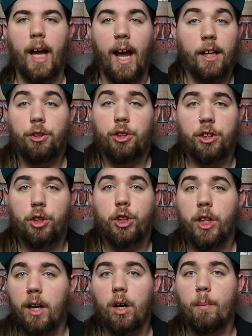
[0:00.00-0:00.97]
and just
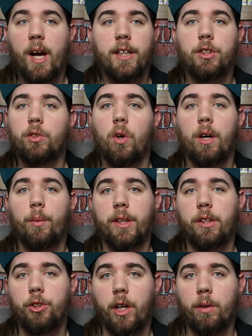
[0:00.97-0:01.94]
share my story
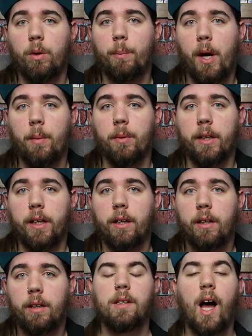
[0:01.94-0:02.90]
with the general public.